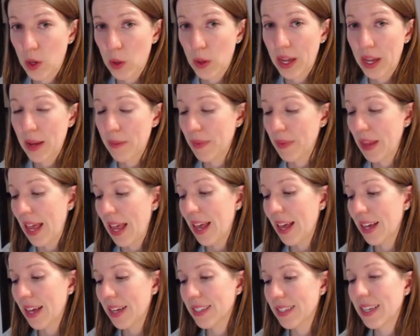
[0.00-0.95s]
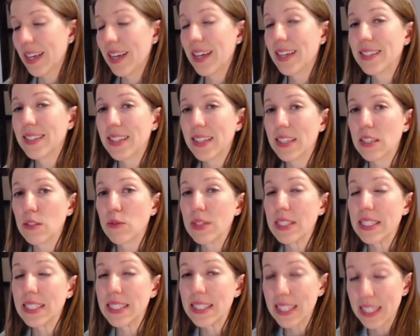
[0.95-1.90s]
okay? And insulin
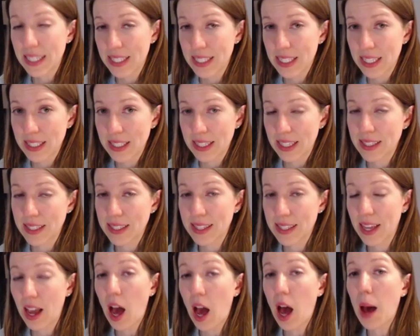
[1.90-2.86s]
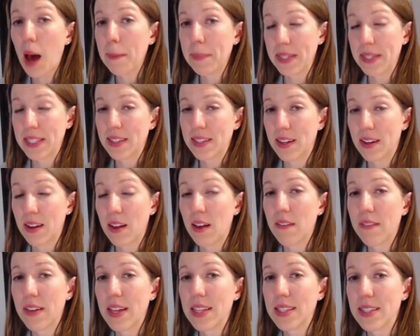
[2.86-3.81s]
resistance. That's the opposite
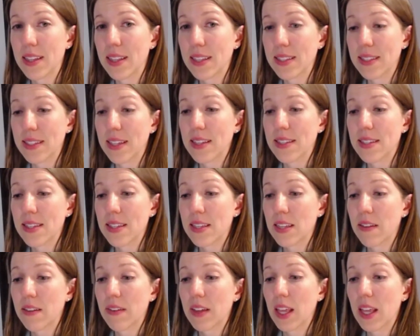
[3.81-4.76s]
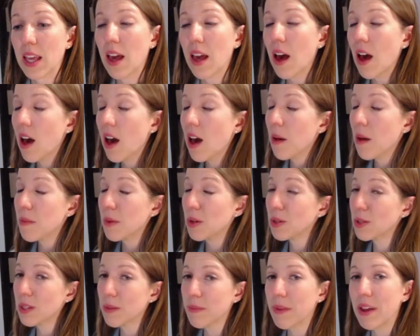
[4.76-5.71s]
of insulin sensitivity.
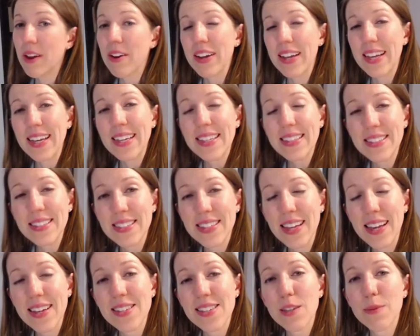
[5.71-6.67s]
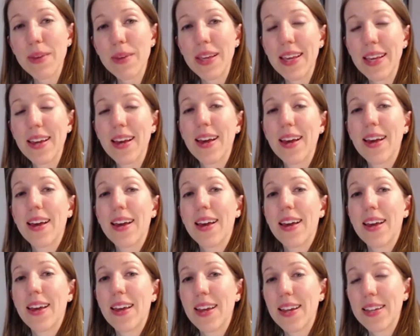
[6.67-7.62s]
Most Americans tend to be
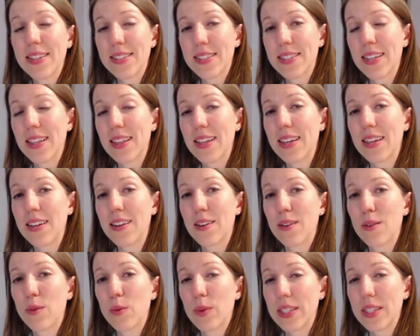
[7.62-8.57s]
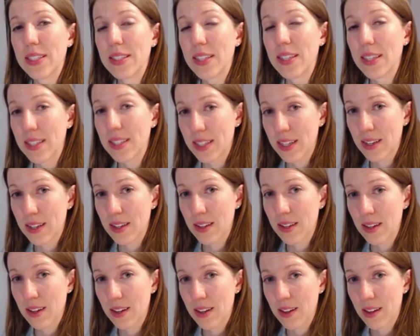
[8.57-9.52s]
insulin resistant.
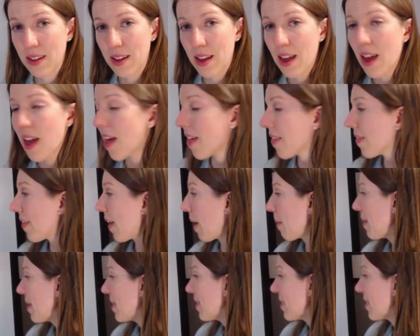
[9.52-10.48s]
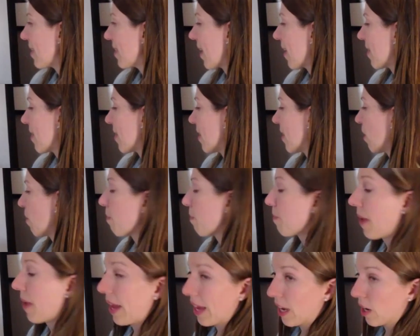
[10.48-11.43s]
That means that their
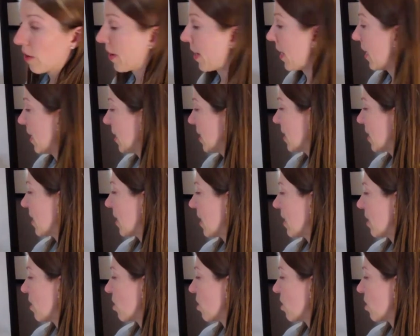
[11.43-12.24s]
pancreas,